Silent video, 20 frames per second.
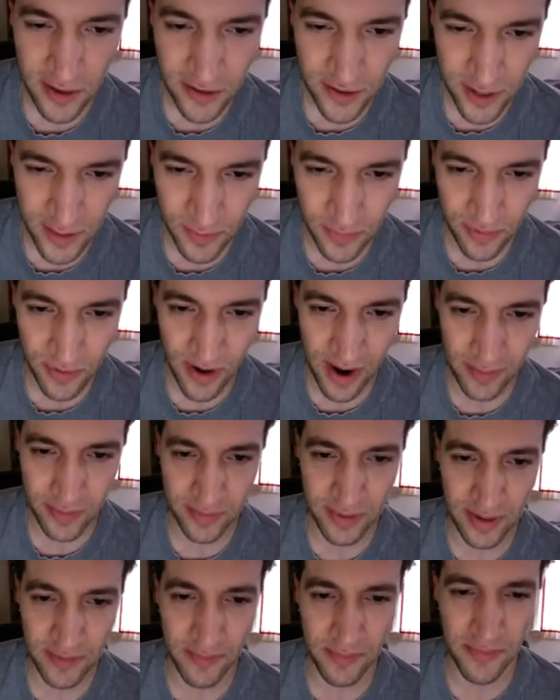So it's
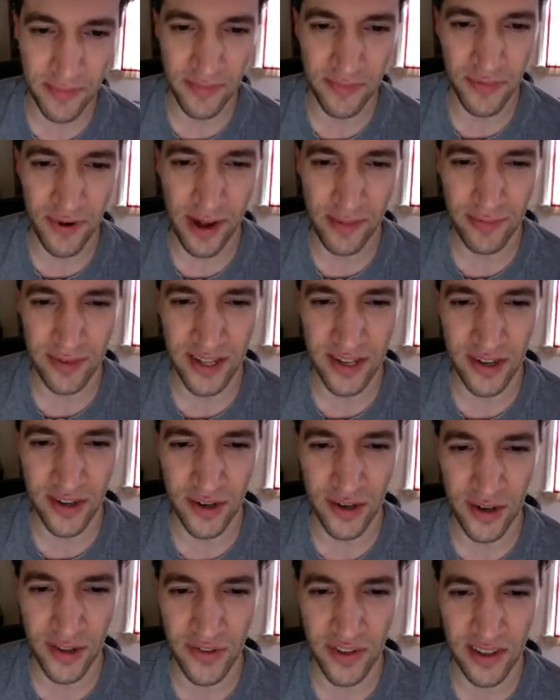probably a
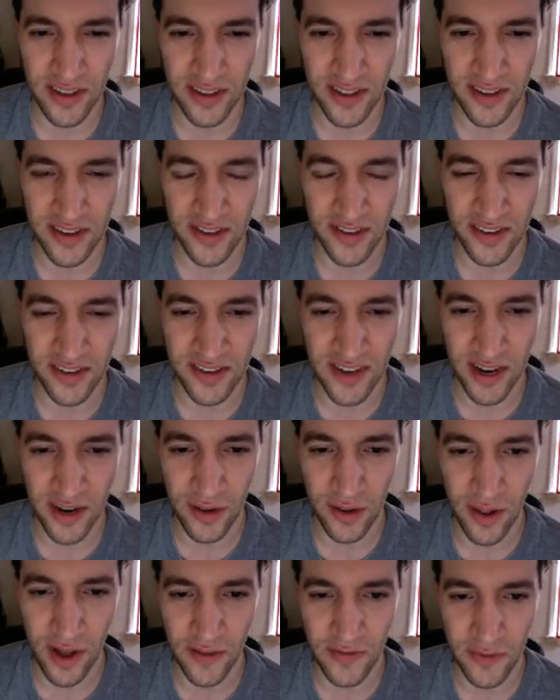good thing that they took the
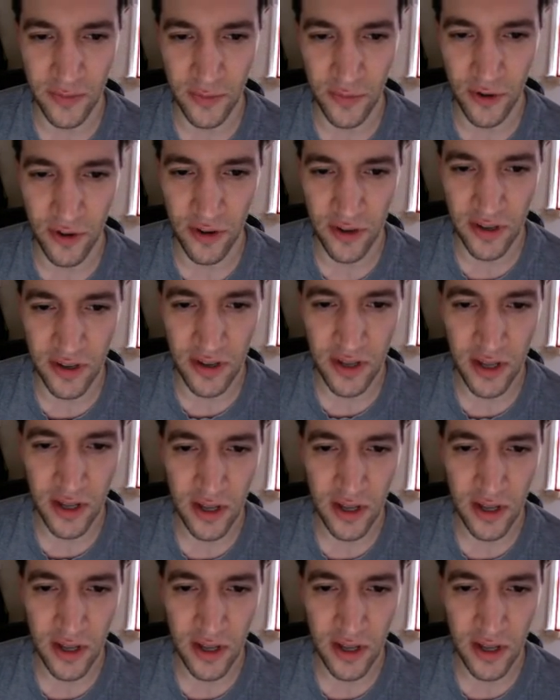title off him, really.